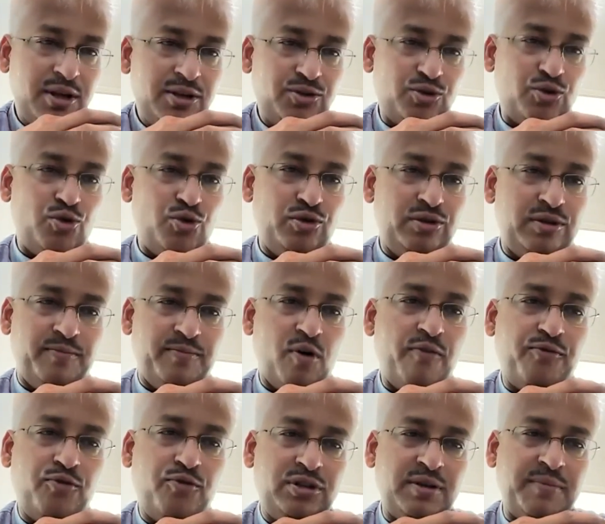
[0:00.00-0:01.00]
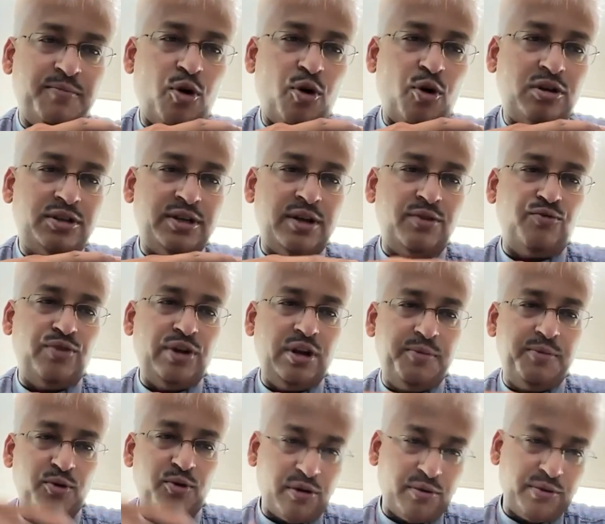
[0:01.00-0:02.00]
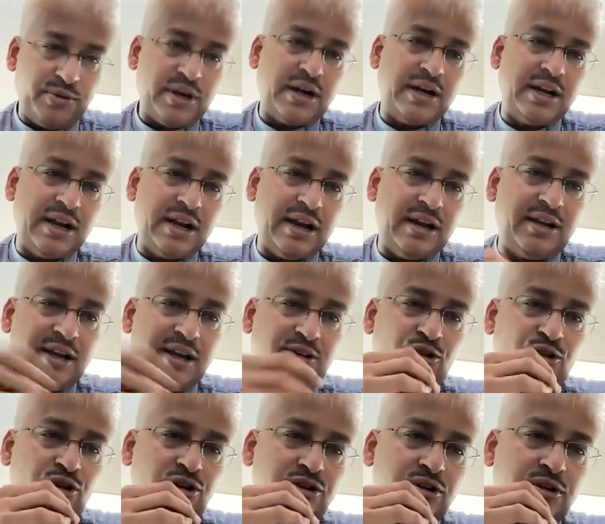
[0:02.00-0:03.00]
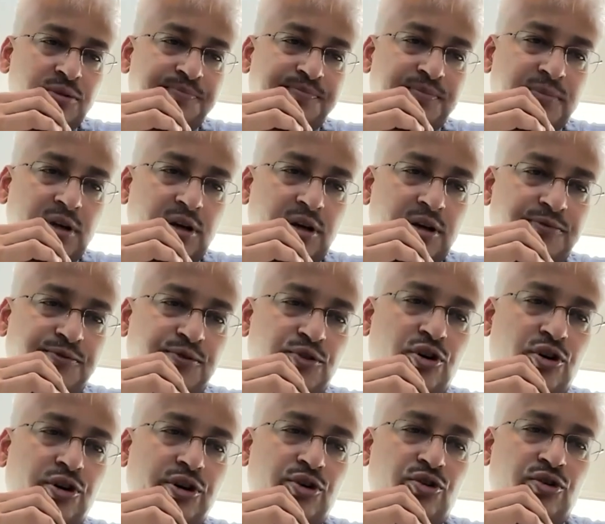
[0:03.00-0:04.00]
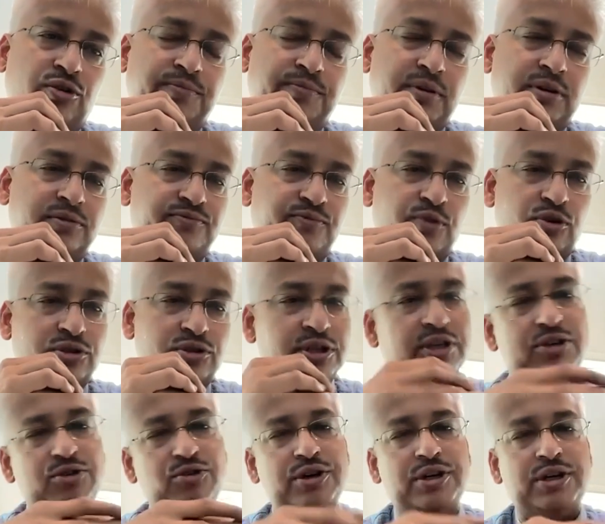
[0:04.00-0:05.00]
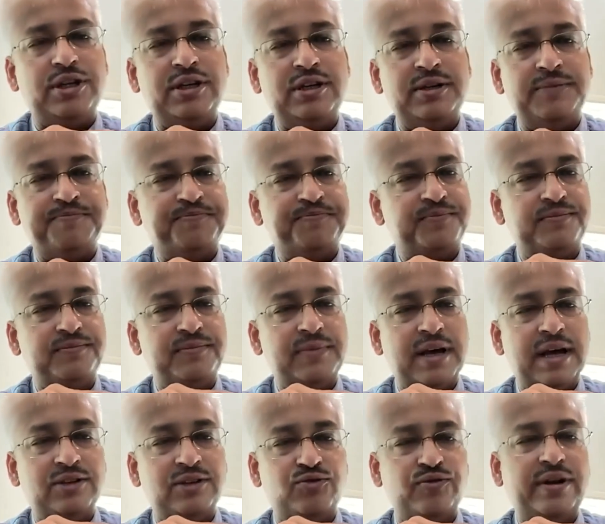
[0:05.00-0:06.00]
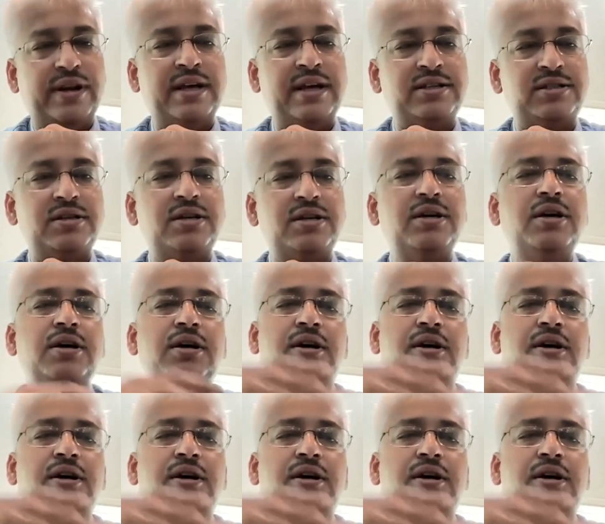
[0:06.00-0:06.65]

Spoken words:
So of course, the blockchain will be one of the underlying technology for security, as well as